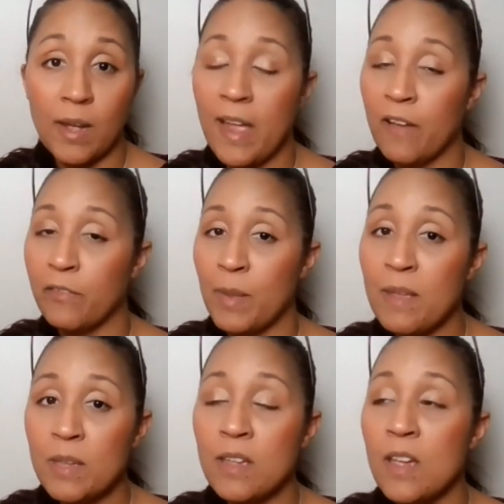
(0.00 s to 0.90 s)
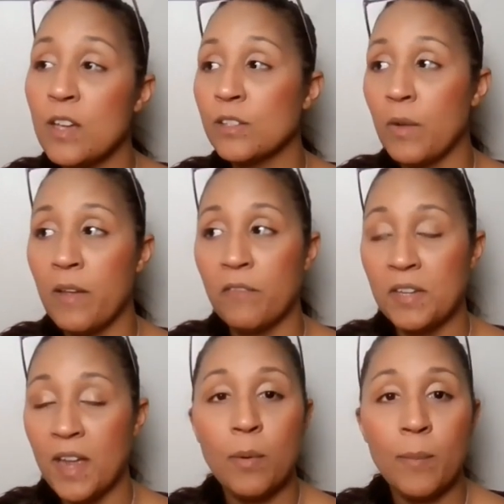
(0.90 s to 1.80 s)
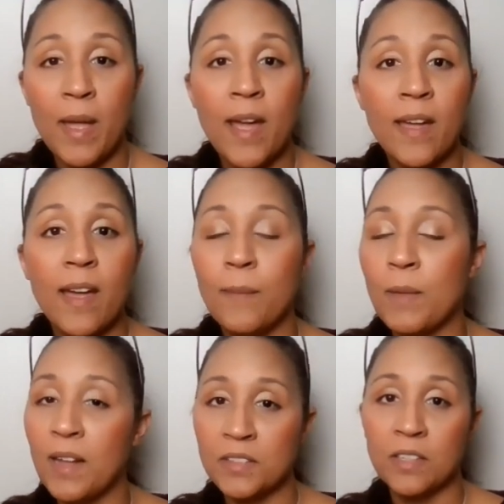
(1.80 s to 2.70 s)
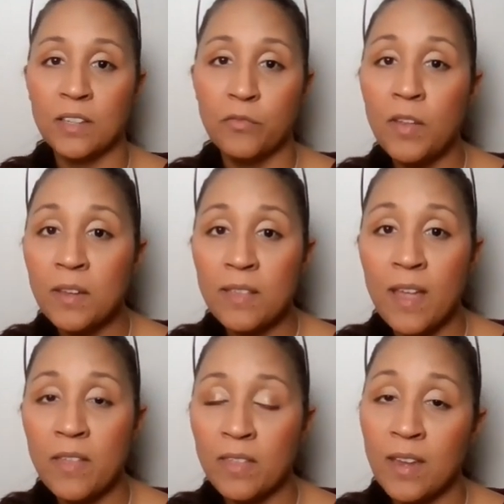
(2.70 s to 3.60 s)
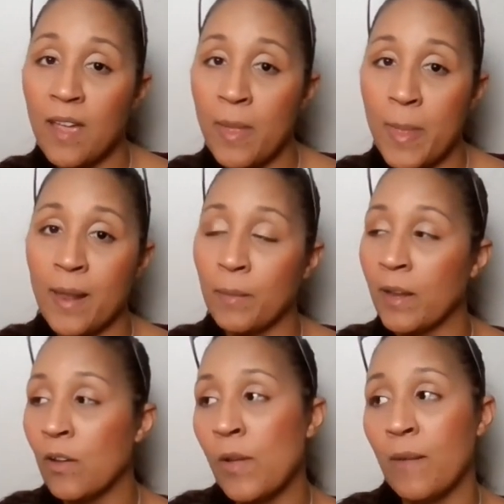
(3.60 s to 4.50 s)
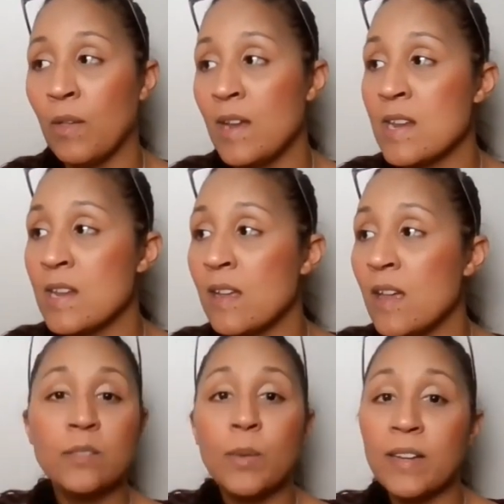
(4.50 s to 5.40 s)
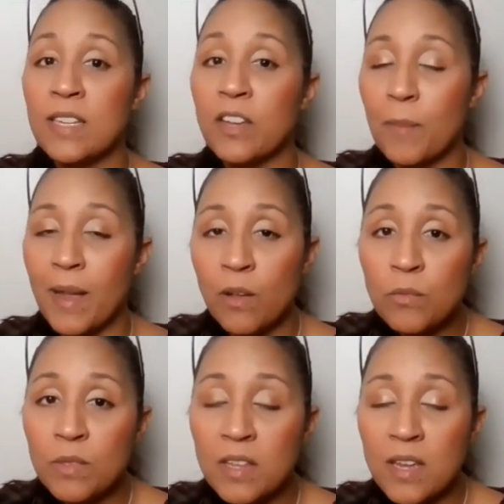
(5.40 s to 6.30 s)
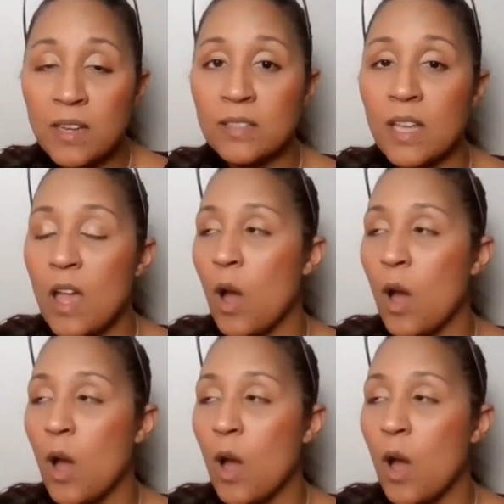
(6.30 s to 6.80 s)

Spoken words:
I have a baby, so I have the diaper bag. I'm constantly filling that thing. And then I'm like, okay, well, I need XYZ of my own things.